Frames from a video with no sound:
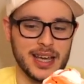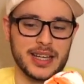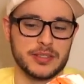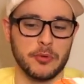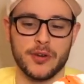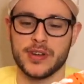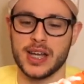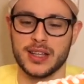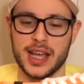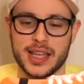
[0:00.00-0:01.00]
And it's more of
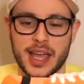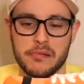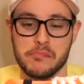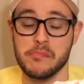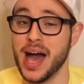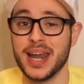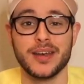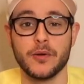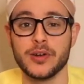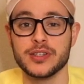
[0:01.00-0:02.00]
kind of like a
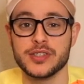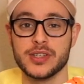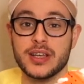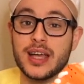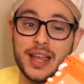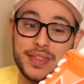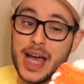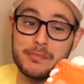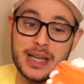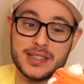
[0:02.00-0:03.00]
matted orange, and
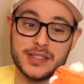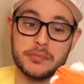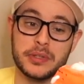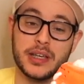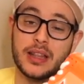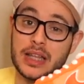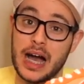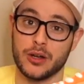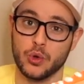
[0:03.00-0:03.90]
that makes it to me a lot